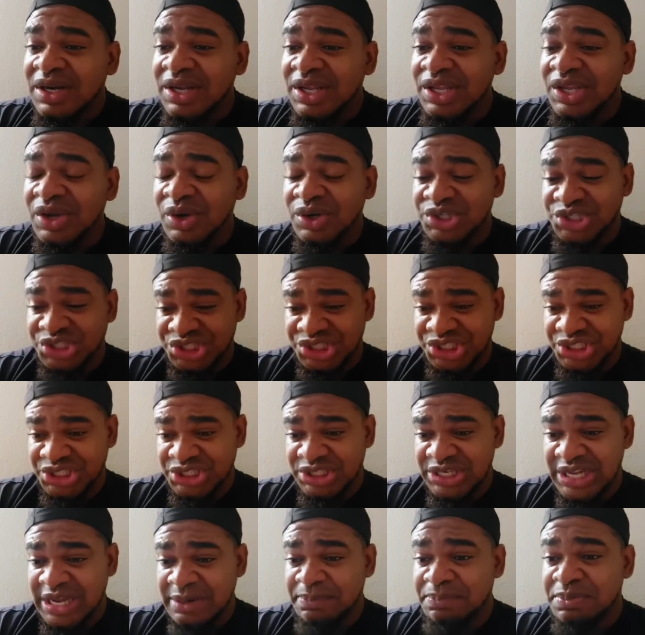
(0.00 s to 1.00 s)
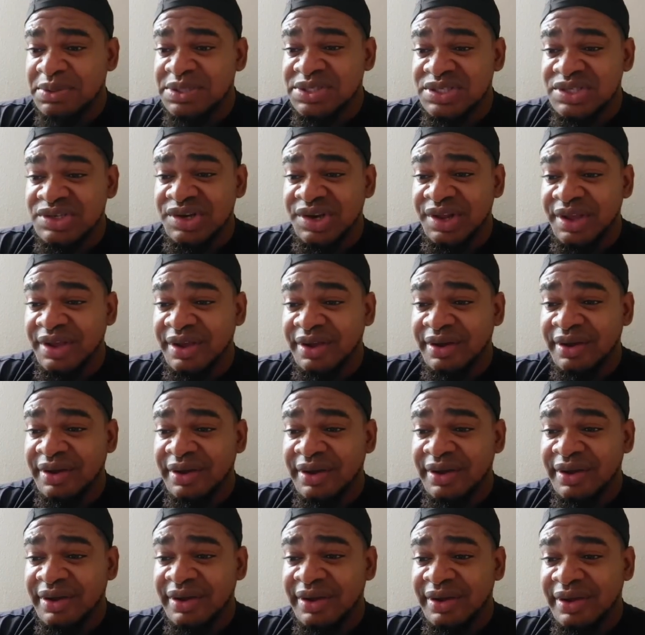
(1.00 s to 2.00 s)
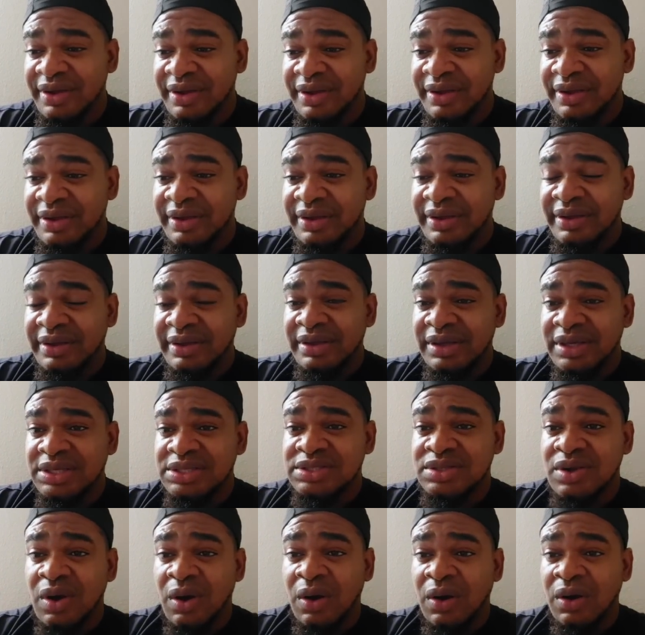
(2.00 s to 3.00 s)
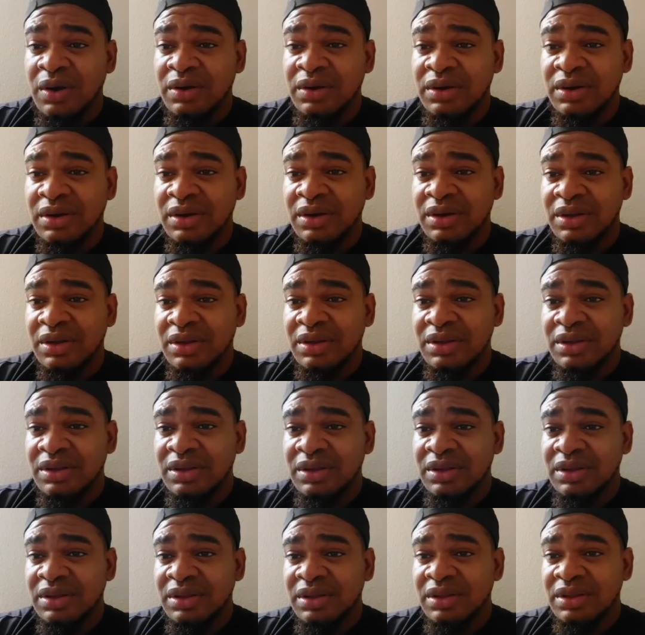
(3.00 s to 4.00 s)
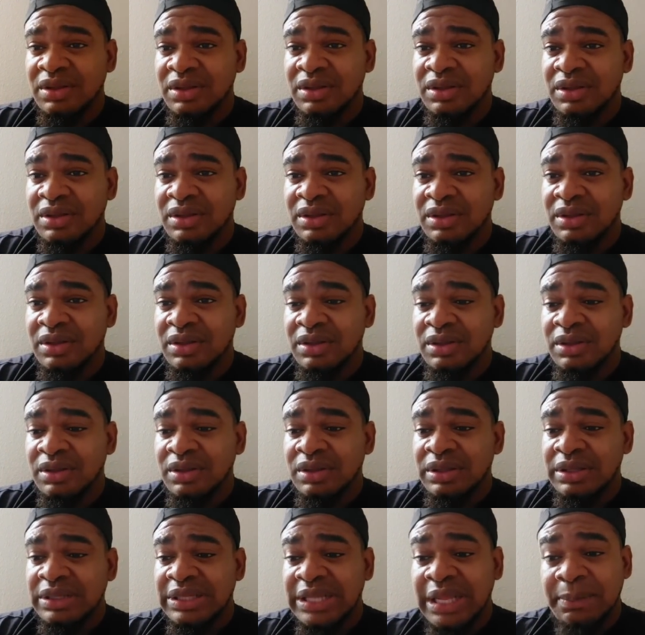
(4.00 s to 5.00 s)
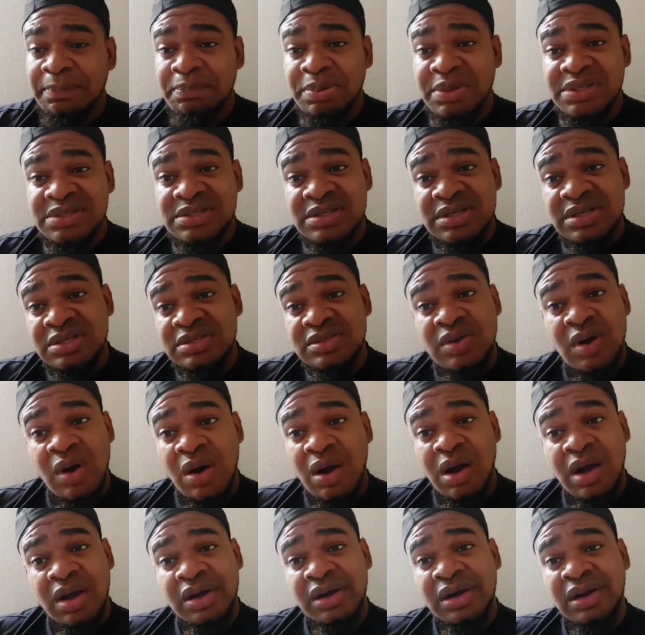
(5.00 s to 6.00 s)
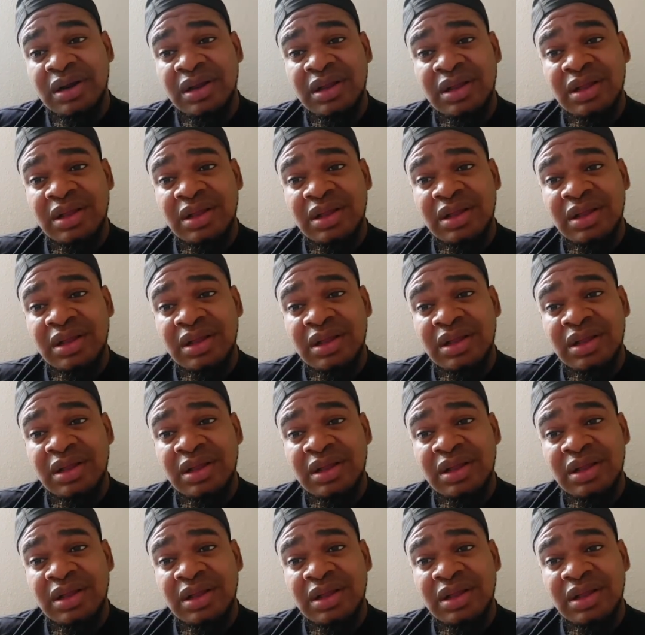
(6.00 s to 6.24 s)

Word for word: He or she, that person there, is gone. That person is gone.